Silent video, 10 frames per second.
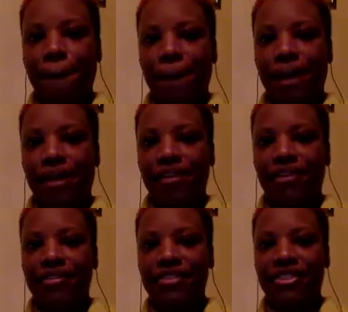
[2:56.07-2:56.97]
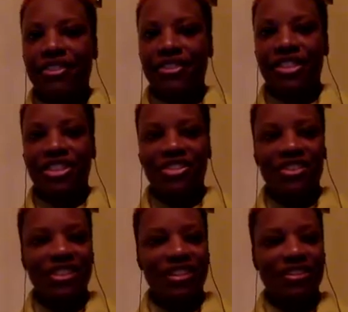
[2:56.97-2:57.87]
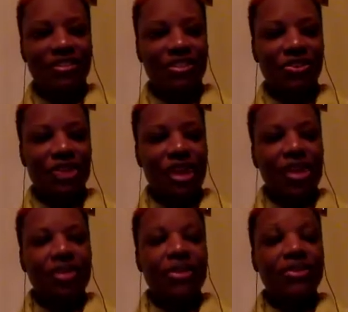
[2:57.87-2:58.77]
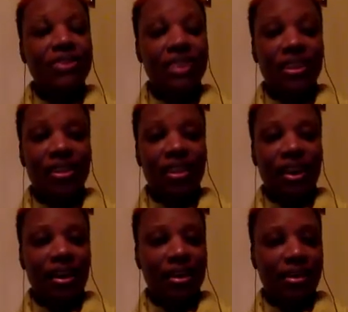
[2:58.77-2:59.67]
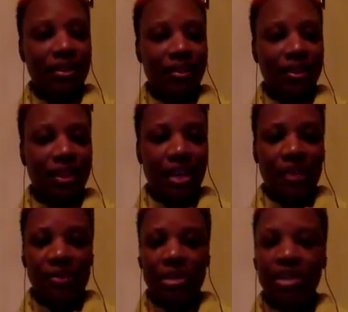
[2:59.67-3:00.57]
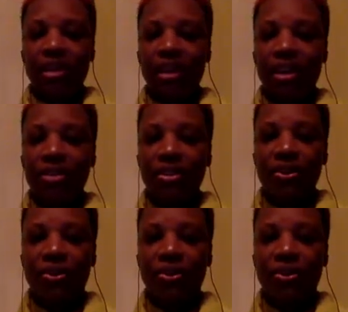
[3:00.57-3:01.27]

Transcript: I'd love to know. I'd certainly love to know. So today I thought that I would be talking to you